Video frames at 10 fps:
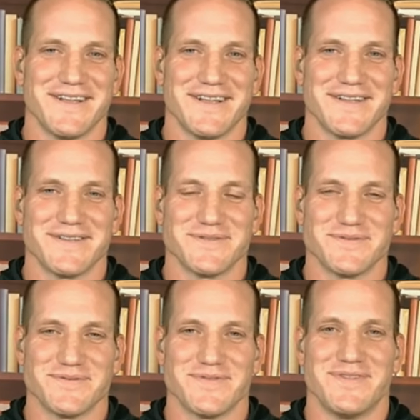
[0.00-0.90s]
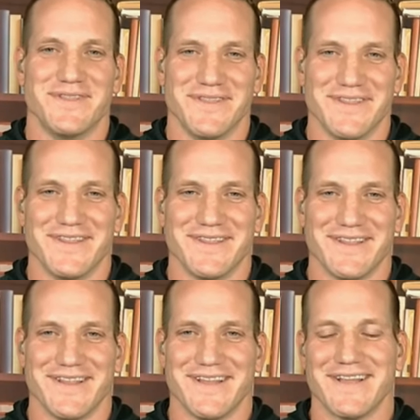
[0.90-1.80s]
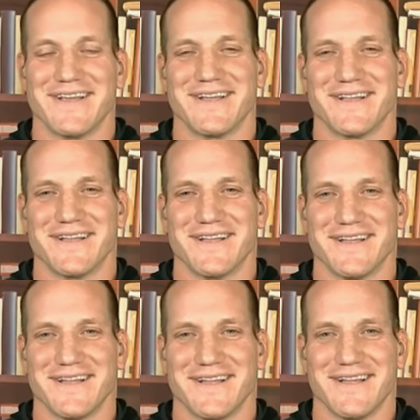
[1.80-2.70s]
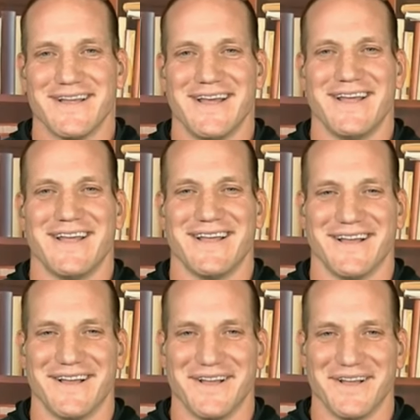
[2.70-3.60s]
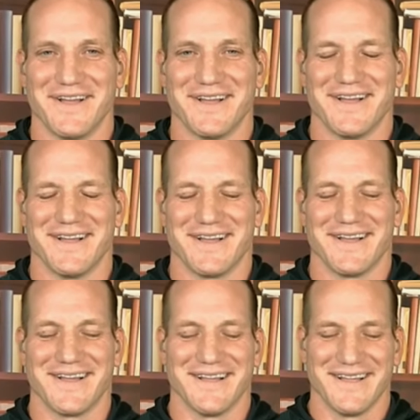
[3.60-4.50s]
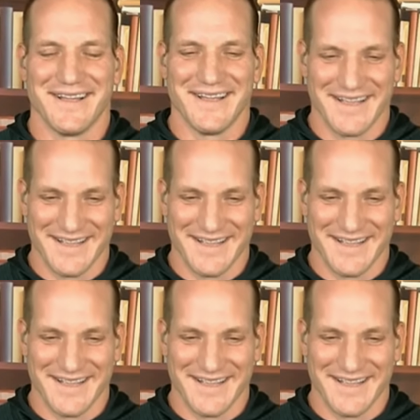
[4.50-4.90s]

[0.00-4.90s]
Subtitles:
No words are spoken by the person on screen.